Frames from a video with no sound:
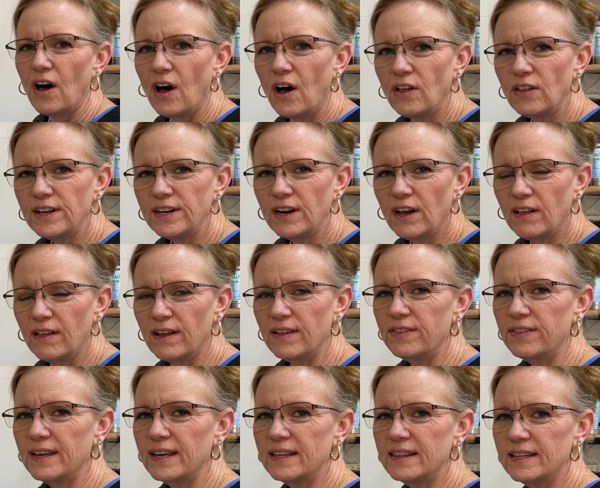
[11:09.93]
All in all, I
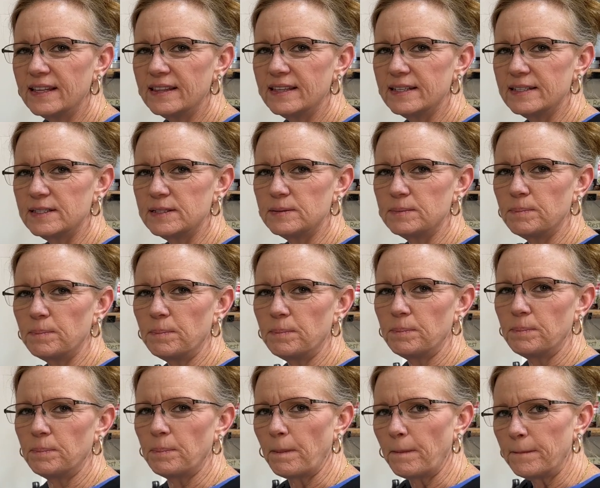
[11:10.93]
think that this
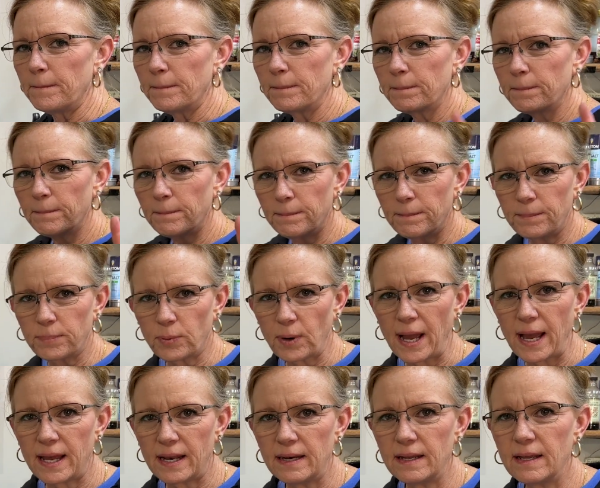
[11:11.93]

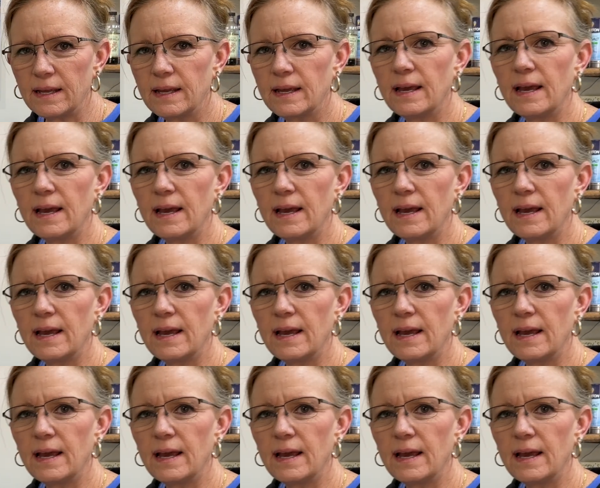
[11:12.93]
bread